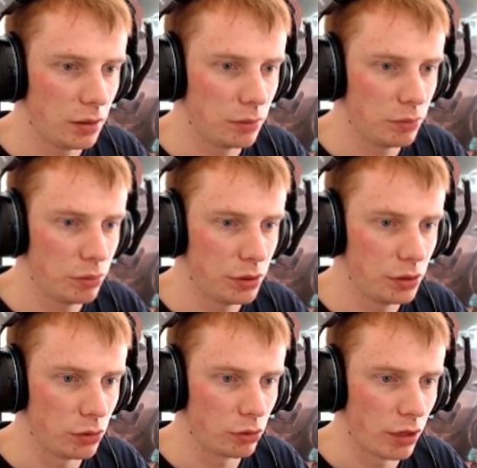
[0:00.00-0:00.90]
pretty
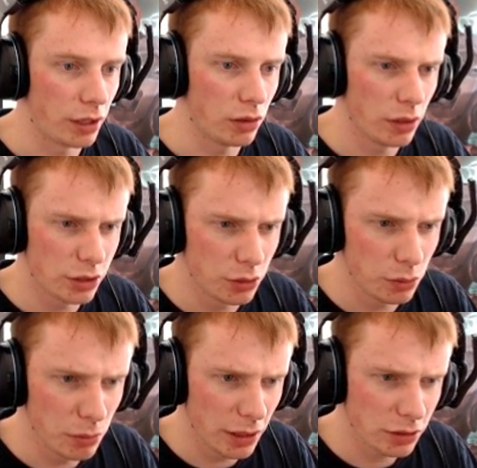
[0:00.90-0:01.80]
all right. Oh, actually
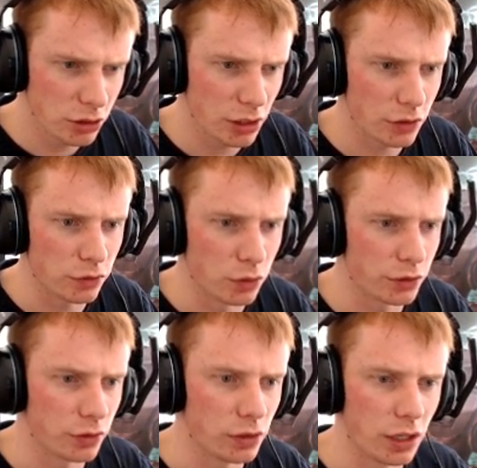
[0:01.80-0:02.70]
we might change
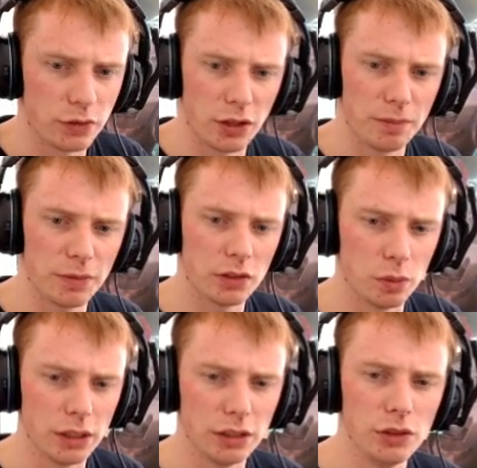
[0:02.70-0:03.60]
force over lifetime because
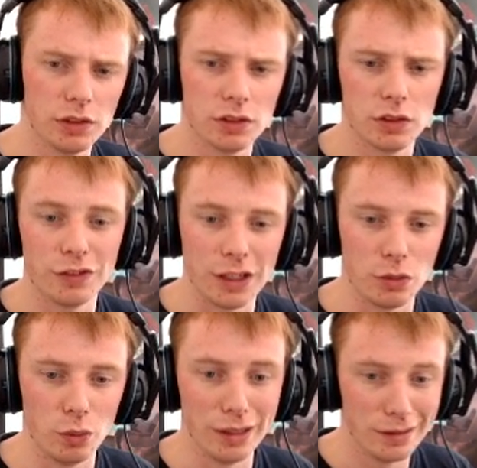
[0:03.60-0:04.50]
we can use it to fake
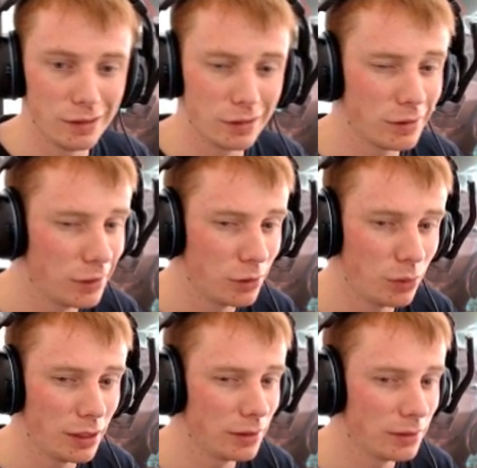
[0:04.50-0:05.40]
wind in a
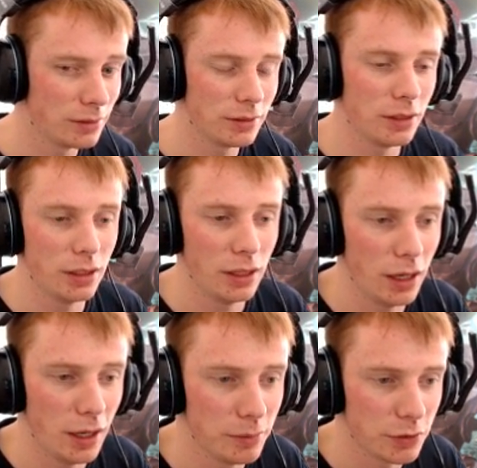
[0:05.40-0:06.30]
way.
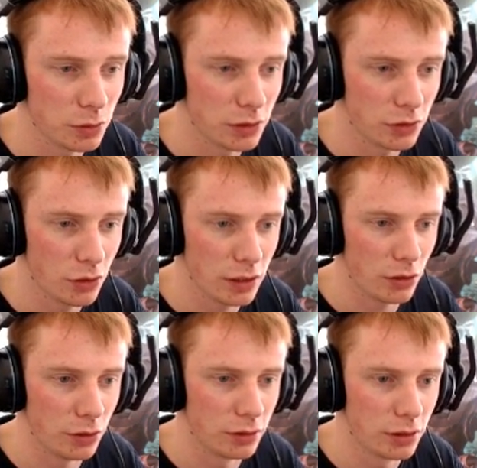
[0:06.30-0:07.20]
So we can turn that
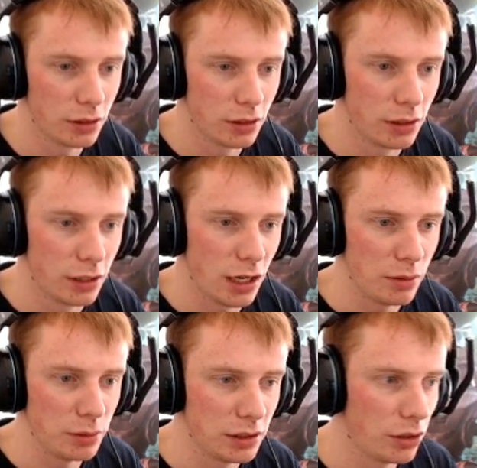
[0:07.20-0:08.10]
on.
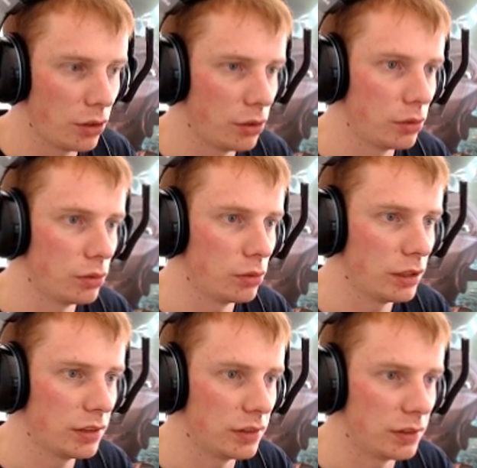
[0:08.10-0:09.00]
We can go,
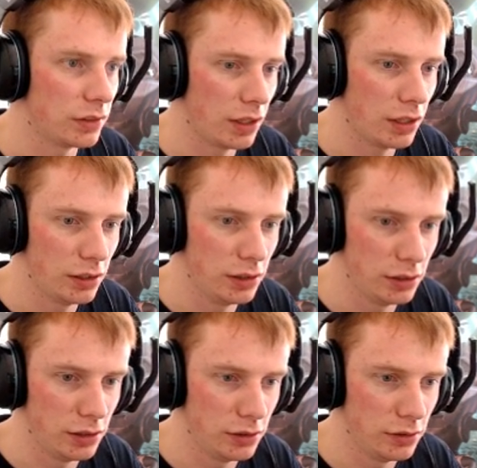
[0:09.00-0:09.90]
let's just say
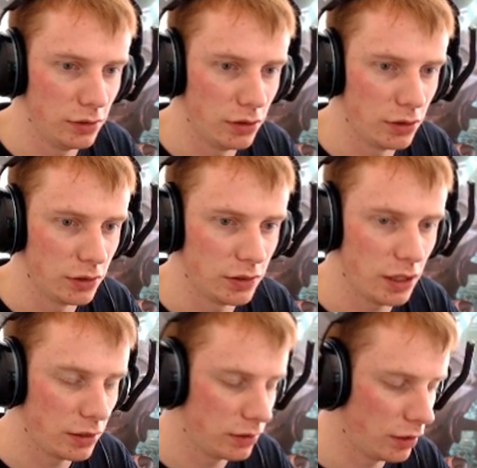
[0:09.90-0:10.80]
in the
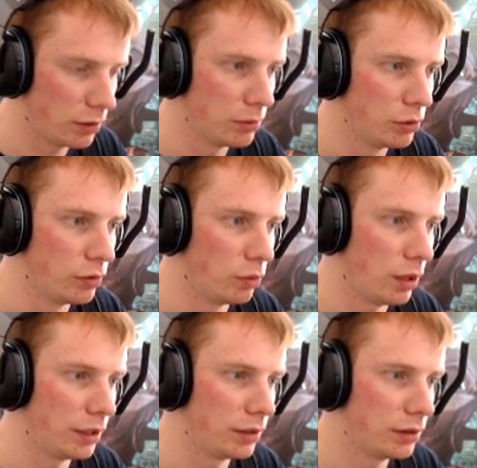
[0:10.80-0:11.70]
Z, I want to move it
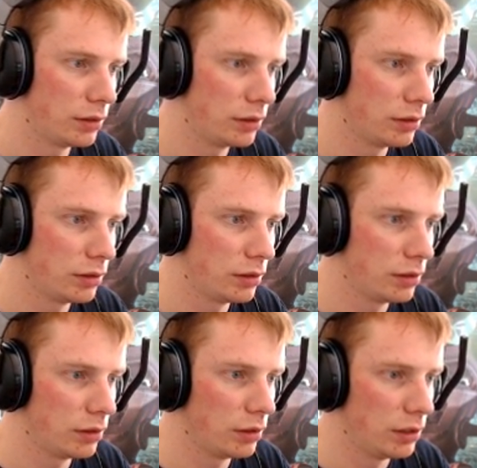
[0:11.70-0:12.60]
1
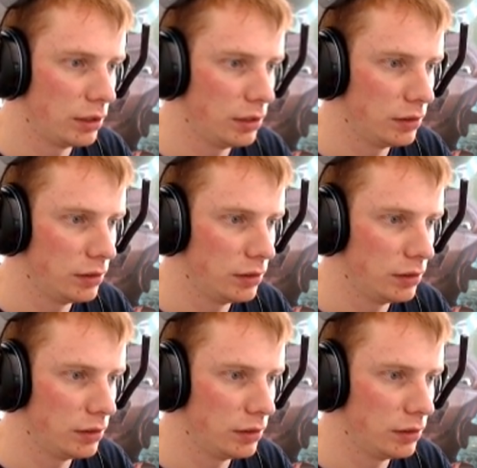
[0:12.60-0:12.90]
in the